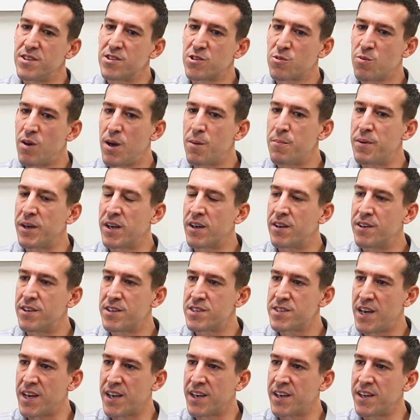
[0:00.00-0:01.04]
It's quite a big
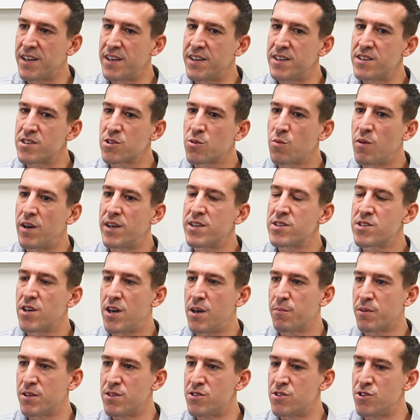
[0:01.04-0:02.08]
undertaking and it's quite
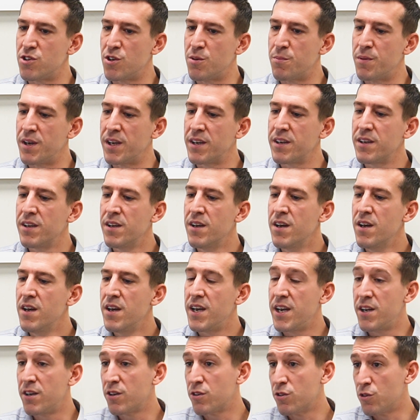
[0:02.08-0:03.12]
time consuming
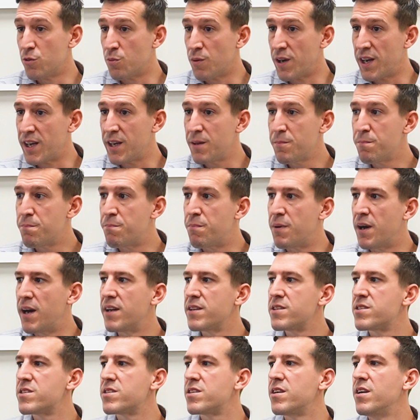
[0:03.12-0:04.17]
in a good way,
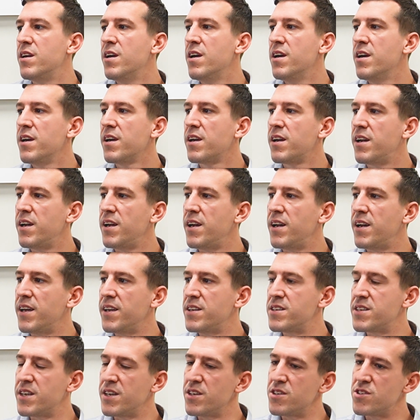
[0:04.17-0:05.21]
but clearly
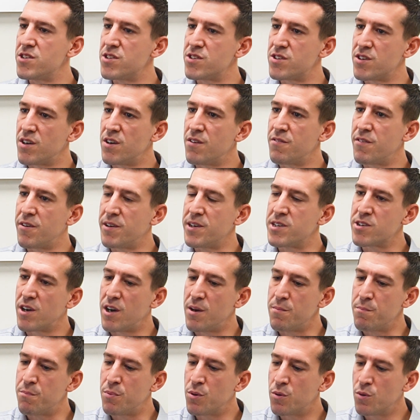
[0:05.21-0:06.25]
teachers are very
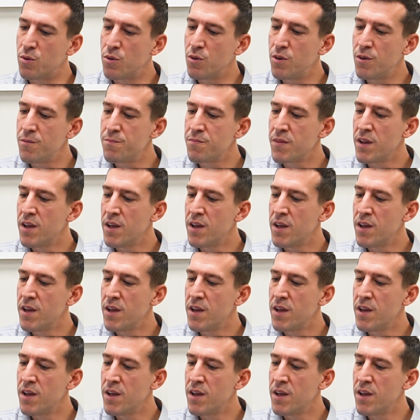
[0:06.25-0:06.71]
time poor